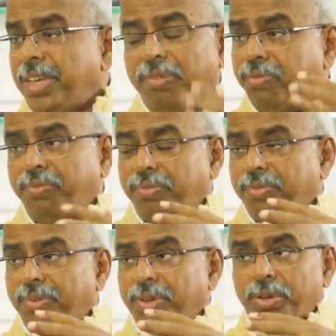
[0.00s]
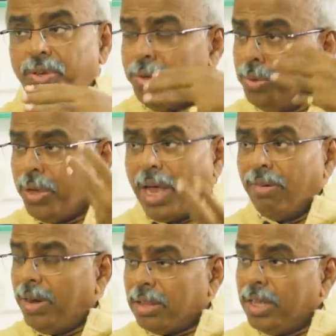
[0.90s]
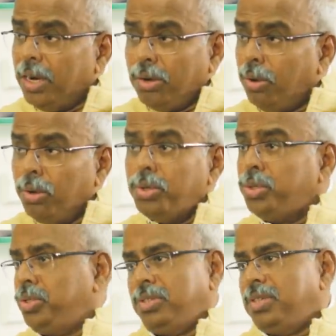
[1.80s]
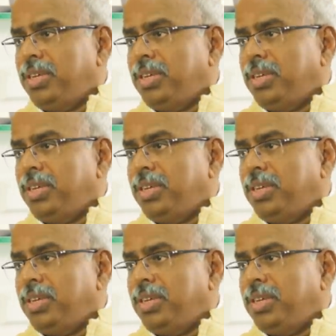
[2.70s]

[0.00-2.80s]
If you have nothing to lose